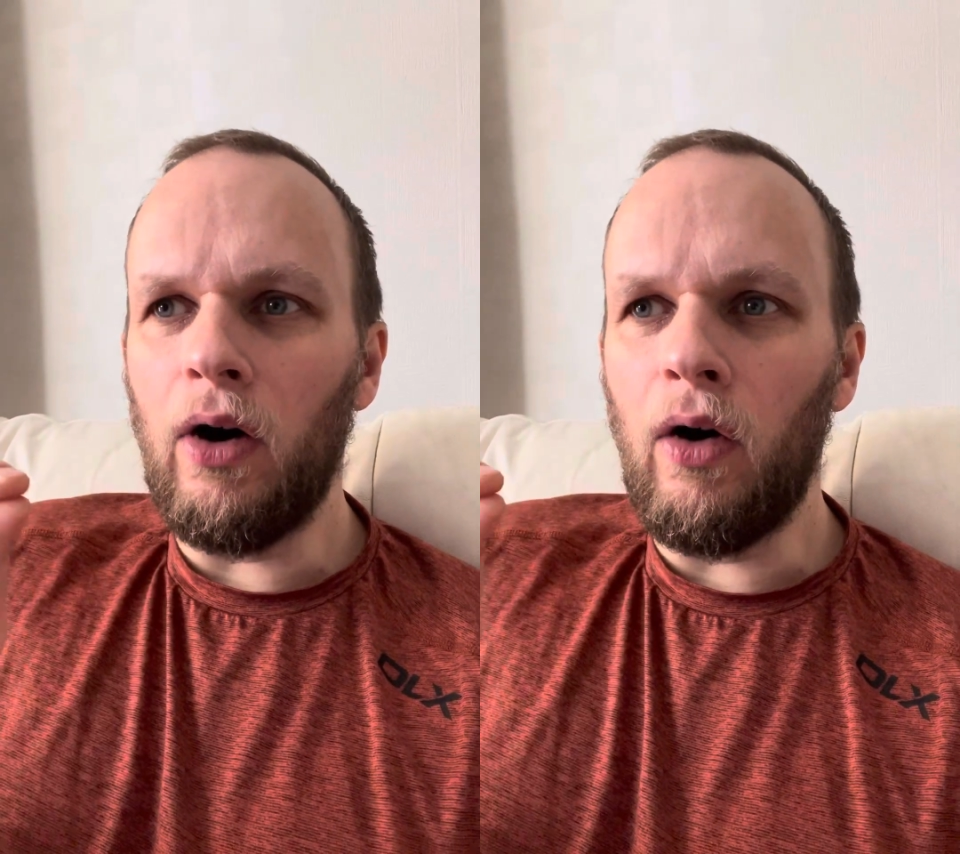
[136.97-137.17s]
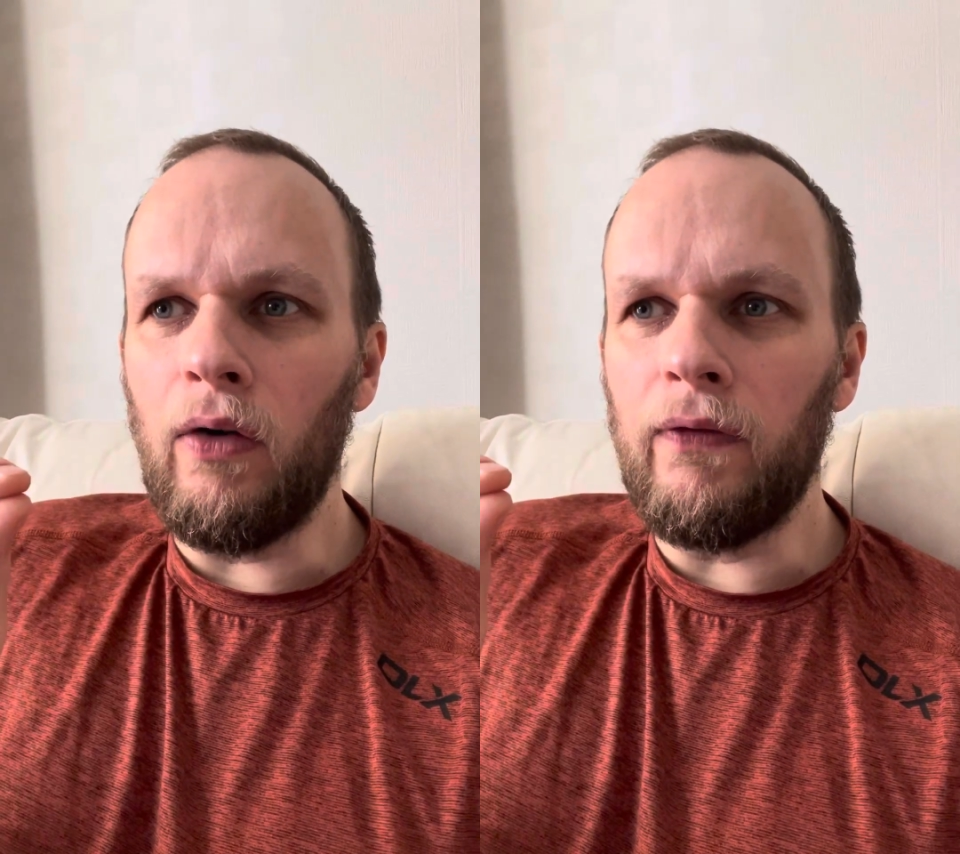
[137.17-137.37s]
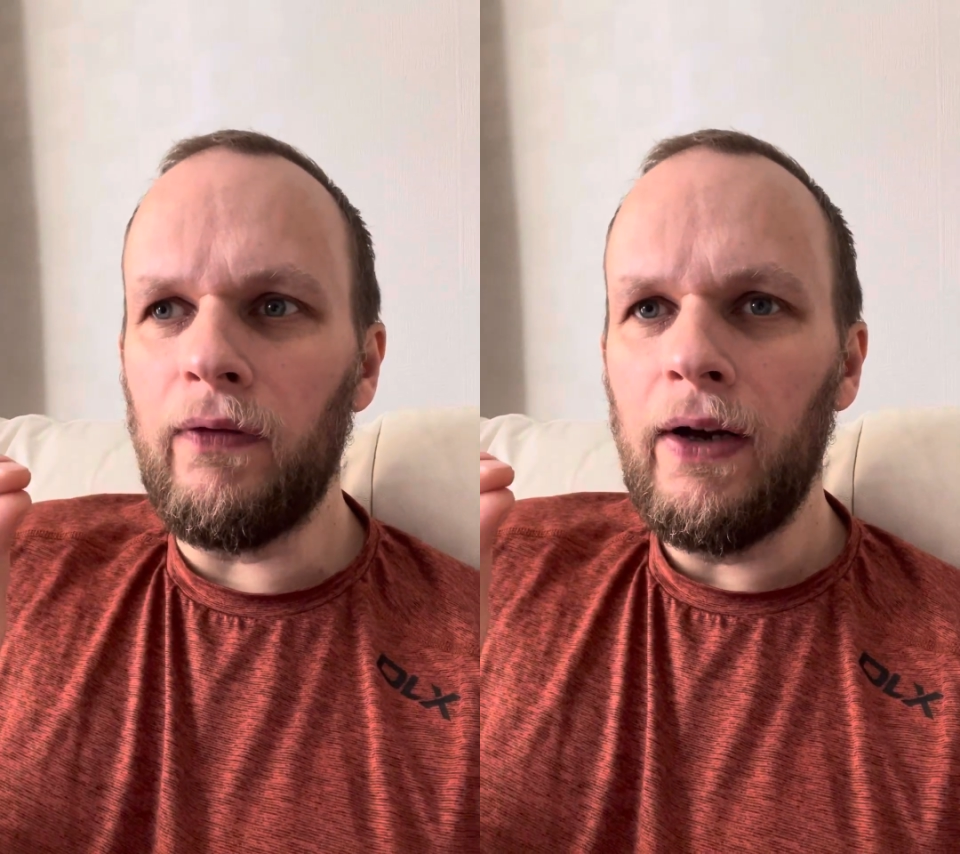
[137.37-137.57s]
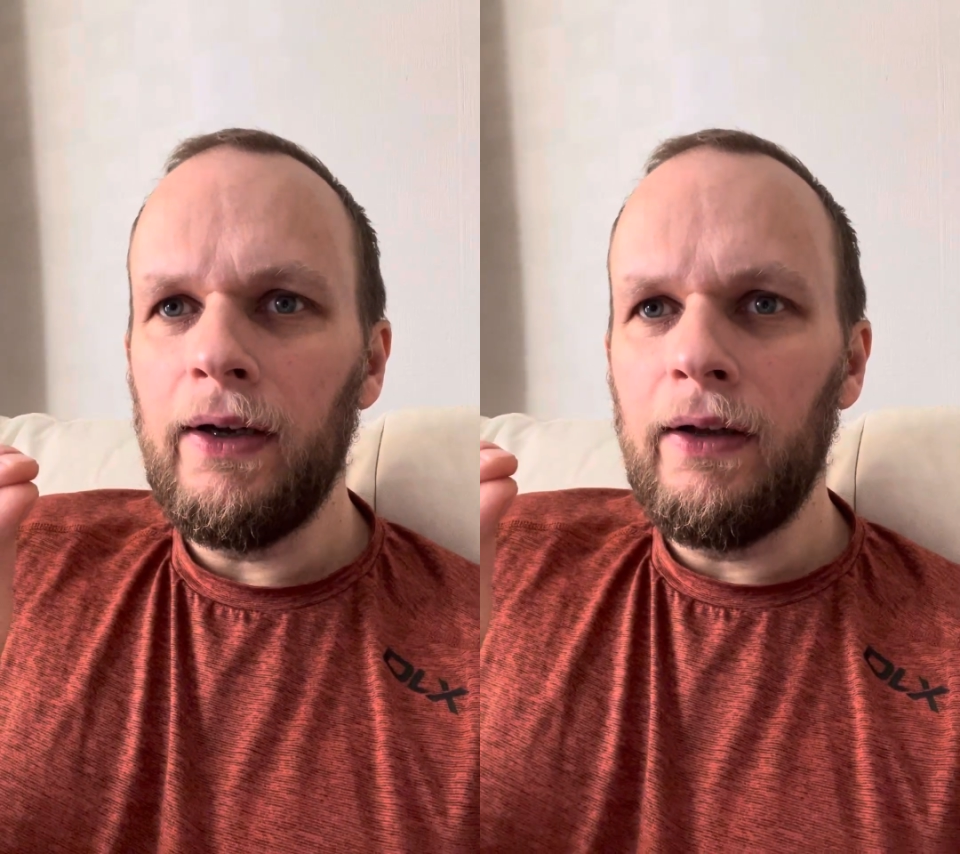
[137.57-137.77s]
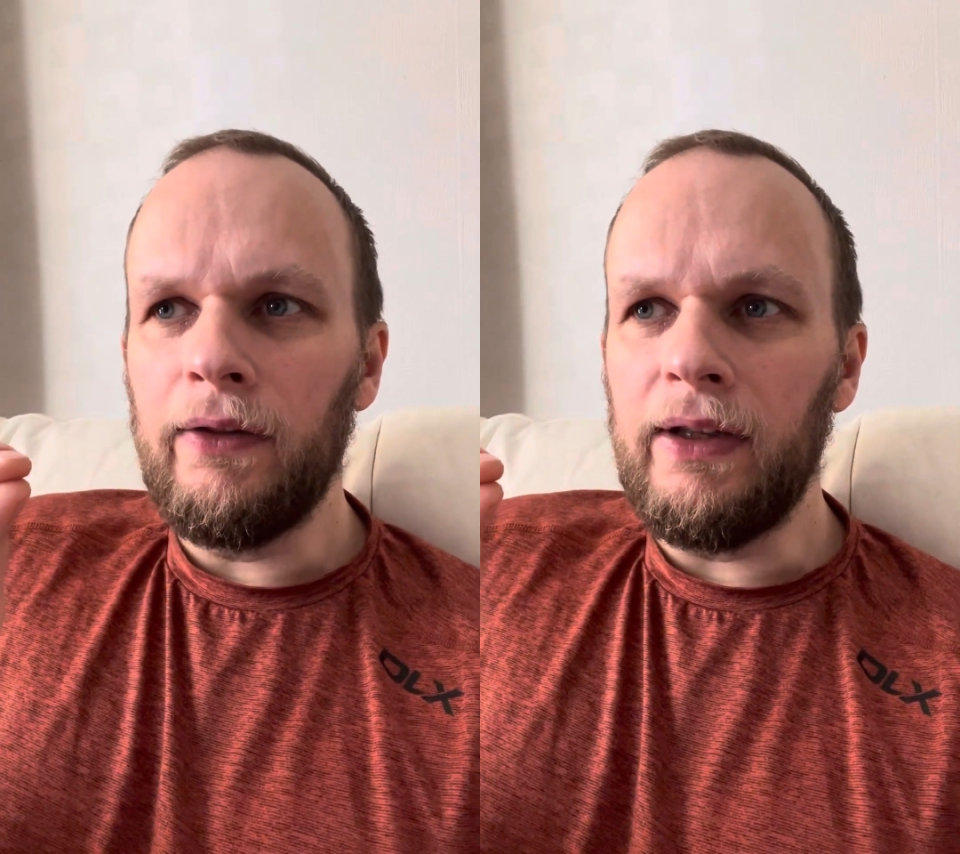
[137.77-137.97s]
of
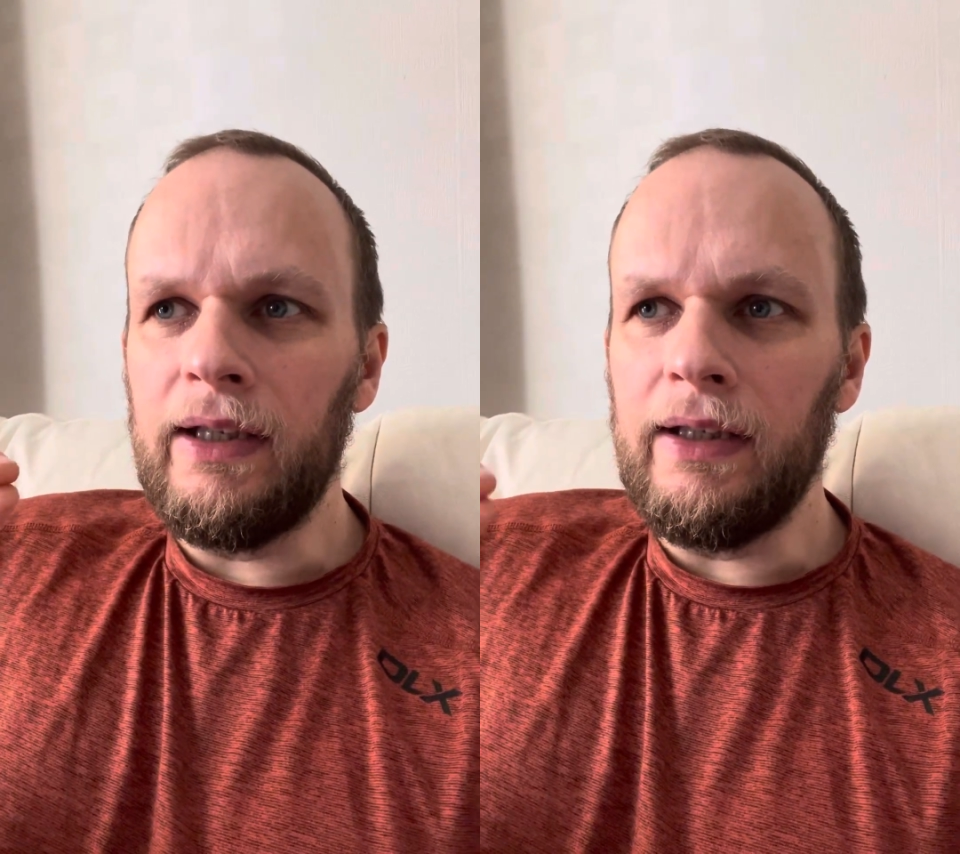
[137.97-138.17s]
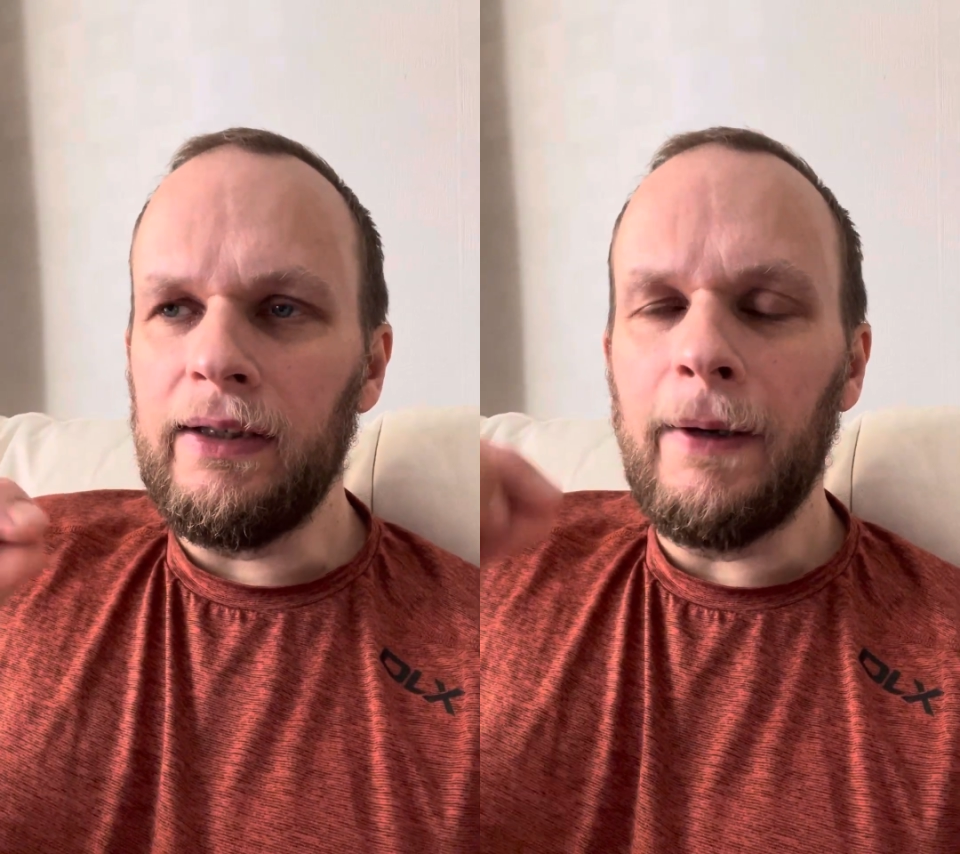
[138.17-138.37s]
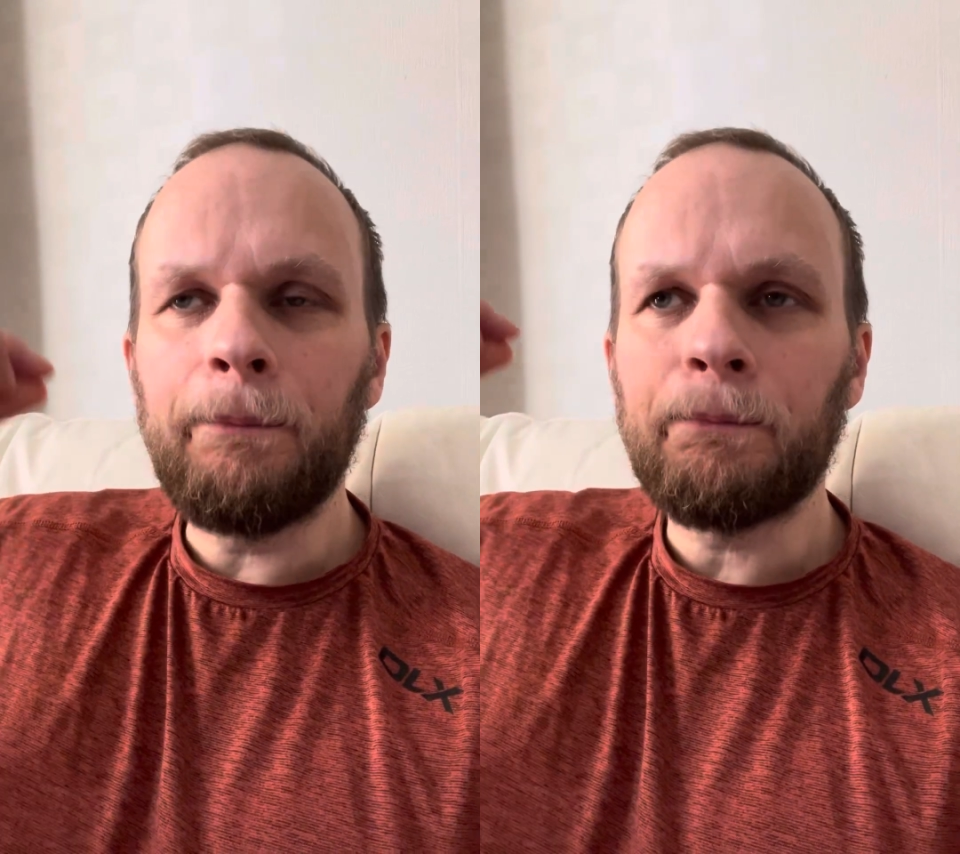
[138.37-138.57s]
the